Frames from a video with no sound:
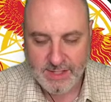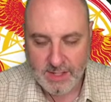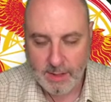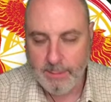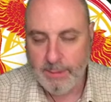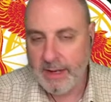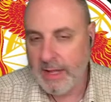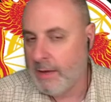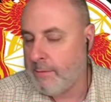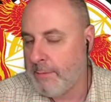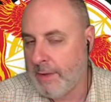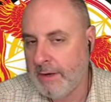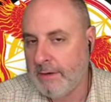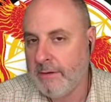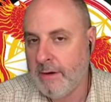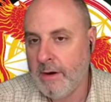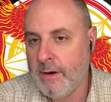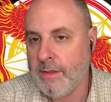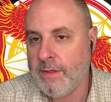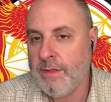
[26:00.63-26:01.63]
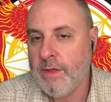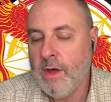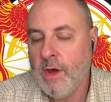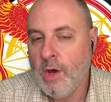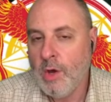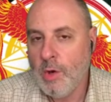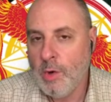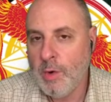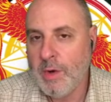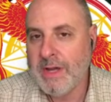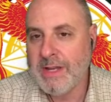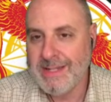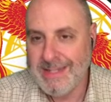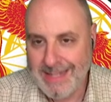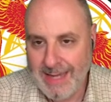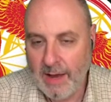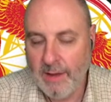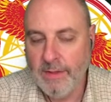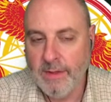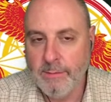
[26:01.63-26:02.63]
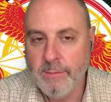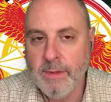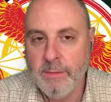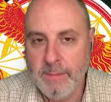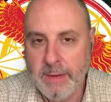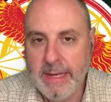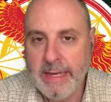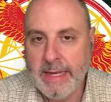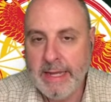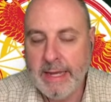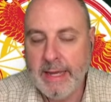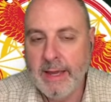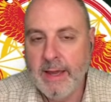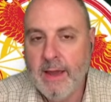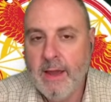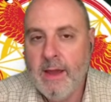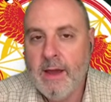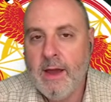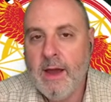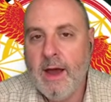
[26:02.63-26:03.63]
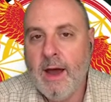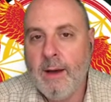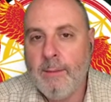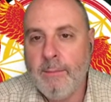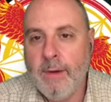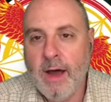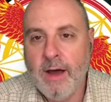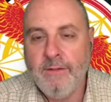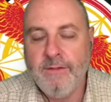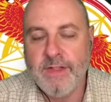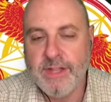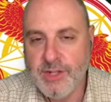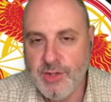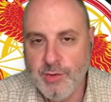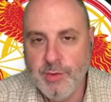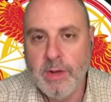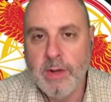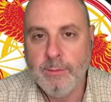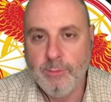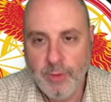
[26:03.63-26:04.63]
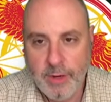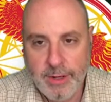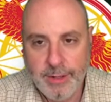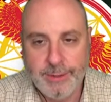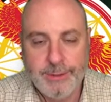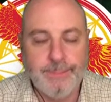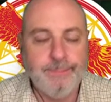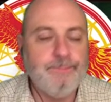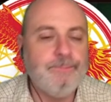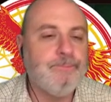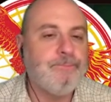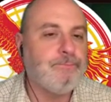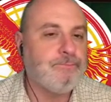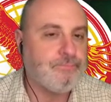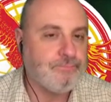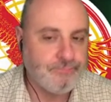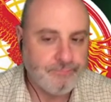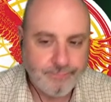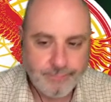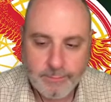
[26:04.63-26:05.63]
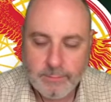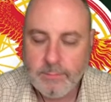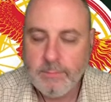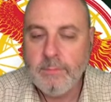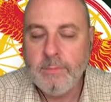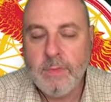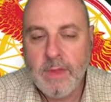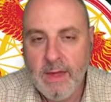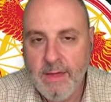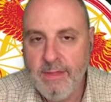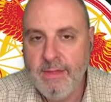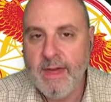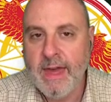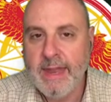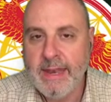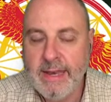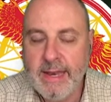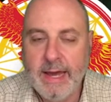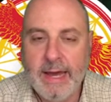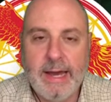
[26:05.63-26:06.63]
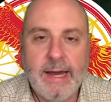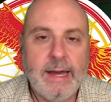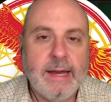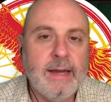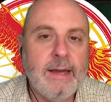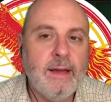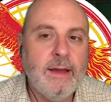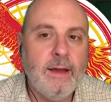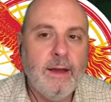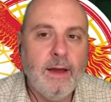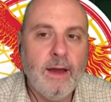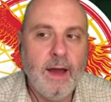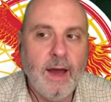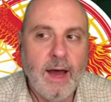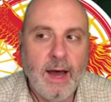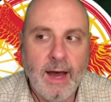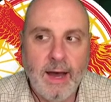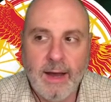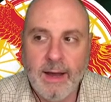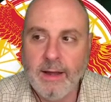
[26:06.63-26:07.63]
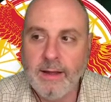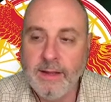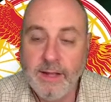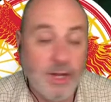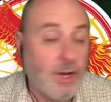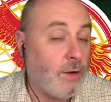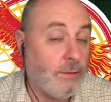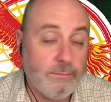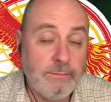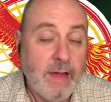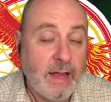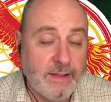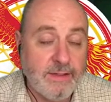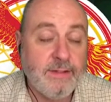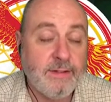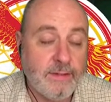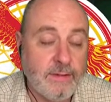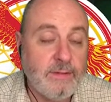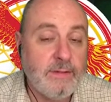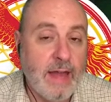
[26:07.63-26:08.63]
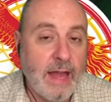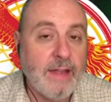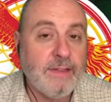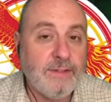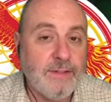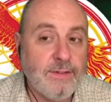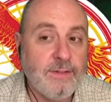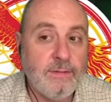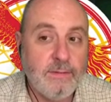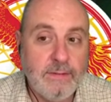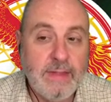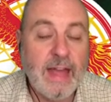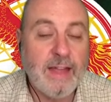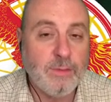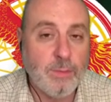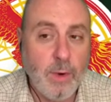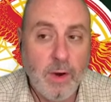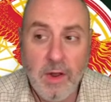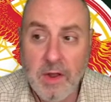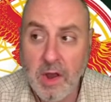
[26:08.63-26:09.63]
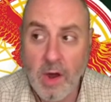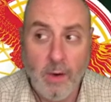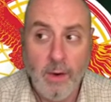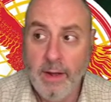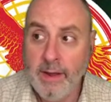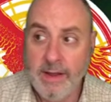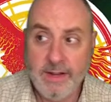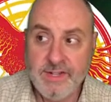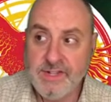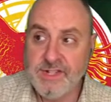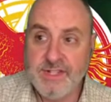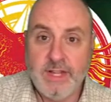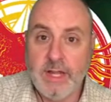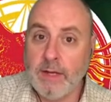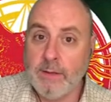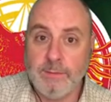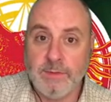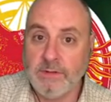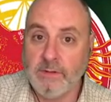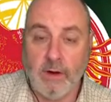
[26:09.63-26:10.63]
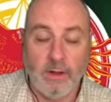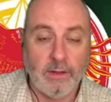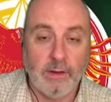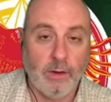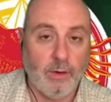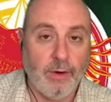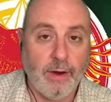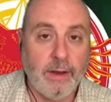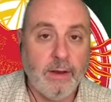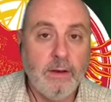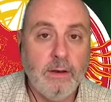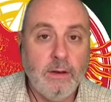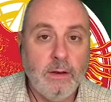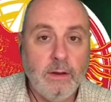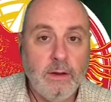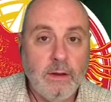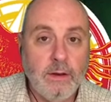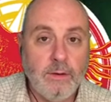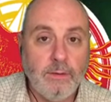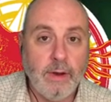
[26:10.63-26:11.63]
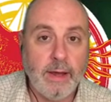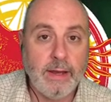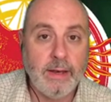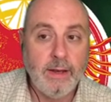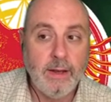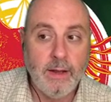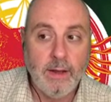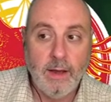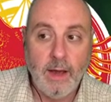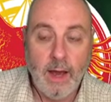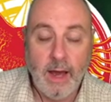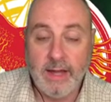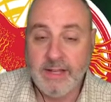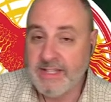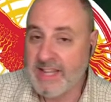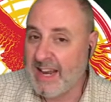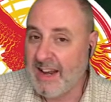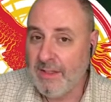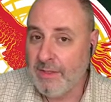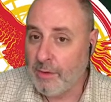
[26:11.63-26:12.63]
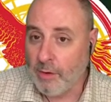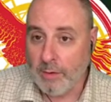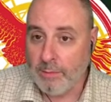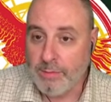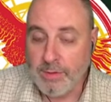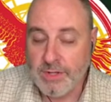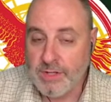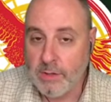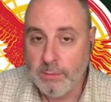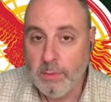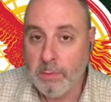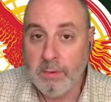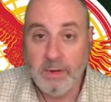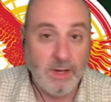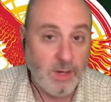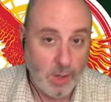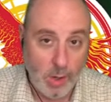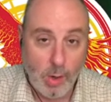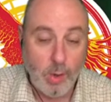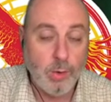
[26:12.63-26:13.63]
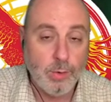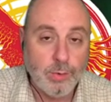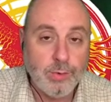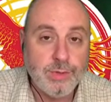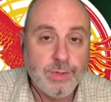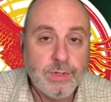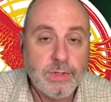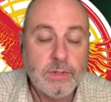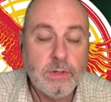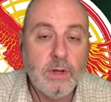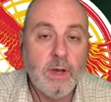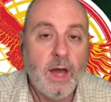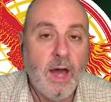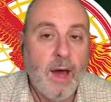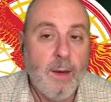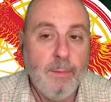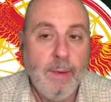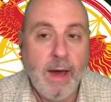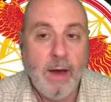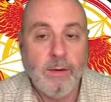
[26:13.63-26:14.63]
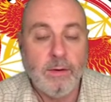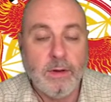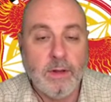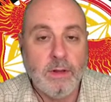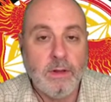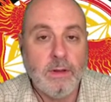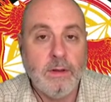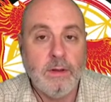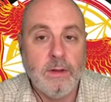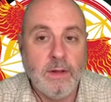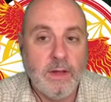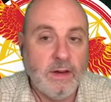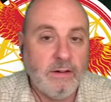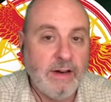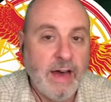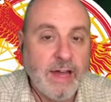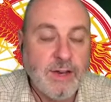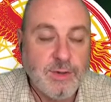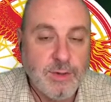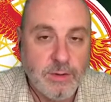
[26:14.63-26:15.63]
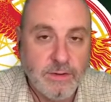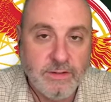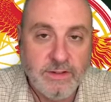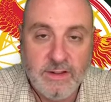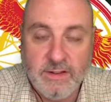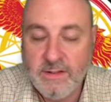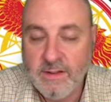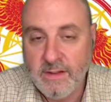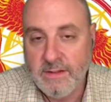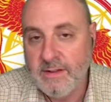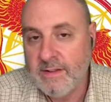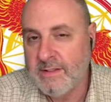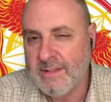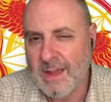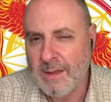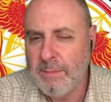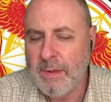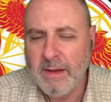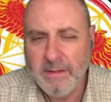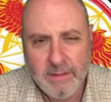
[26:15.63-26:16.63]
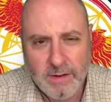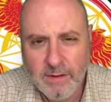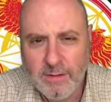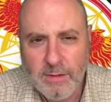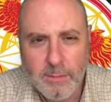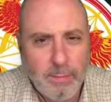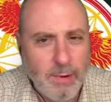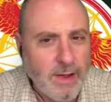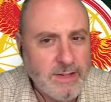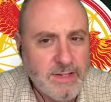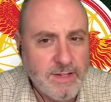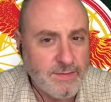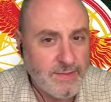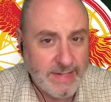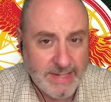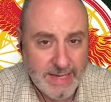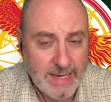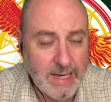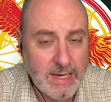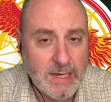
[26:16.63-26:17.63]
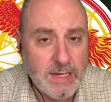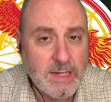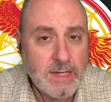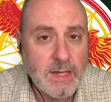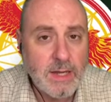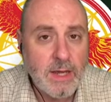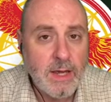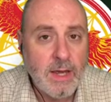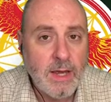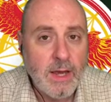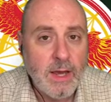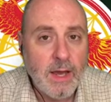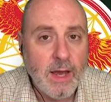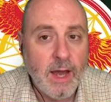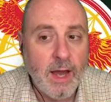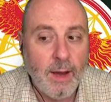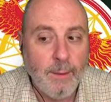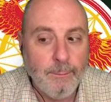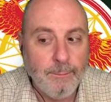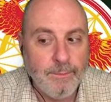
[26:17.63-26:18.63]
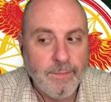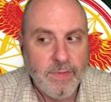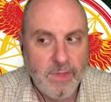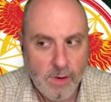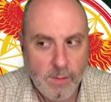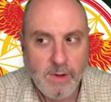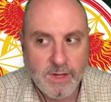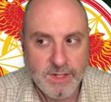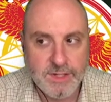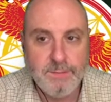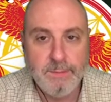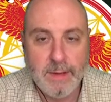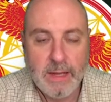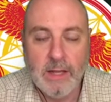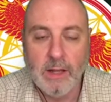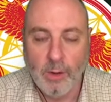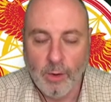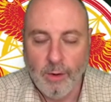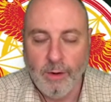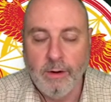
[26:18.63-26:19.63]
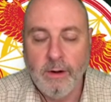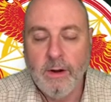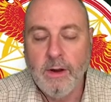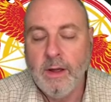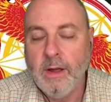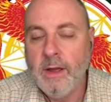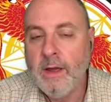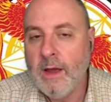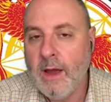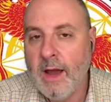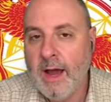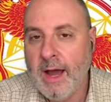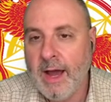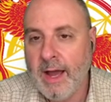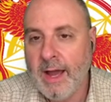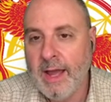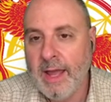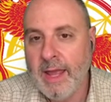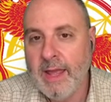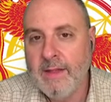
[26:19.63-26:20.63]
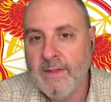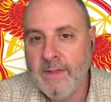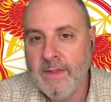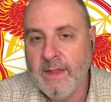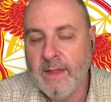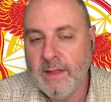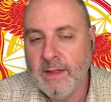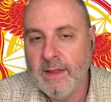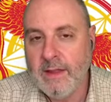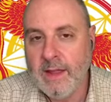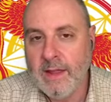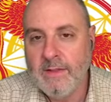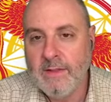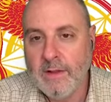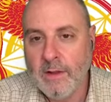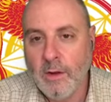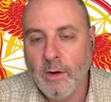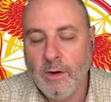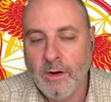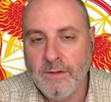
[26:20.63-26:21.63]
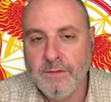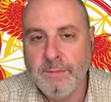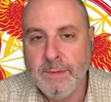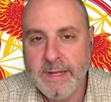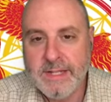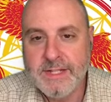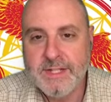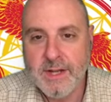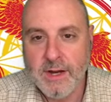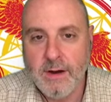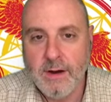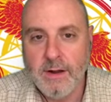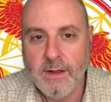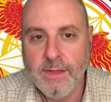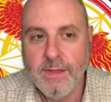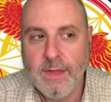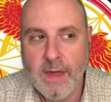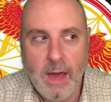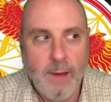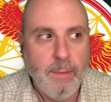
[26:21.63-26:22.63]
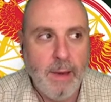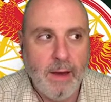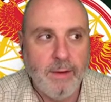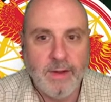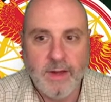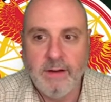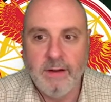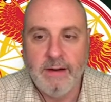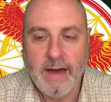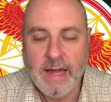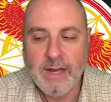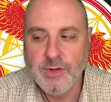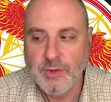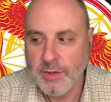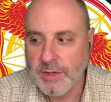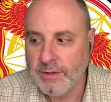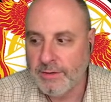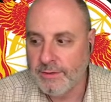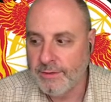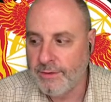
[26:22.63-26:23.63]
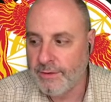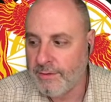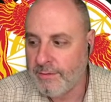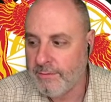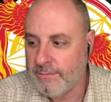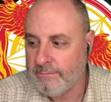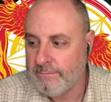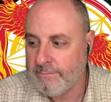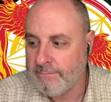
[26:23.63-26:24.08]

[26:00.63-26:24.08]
somebody in Middle Earth who can tell them the meaning um, of the dream riddle, then uh, uh, you know that's that's that's where you go. He doesn't send them to Lothlorien, right? Uh, Denethor presumably knows about Galadriel's existence. I'd be a little surprised if he didn't. Um, there must be lore uh, in the in the lore of Minas Tirith about Galadriel's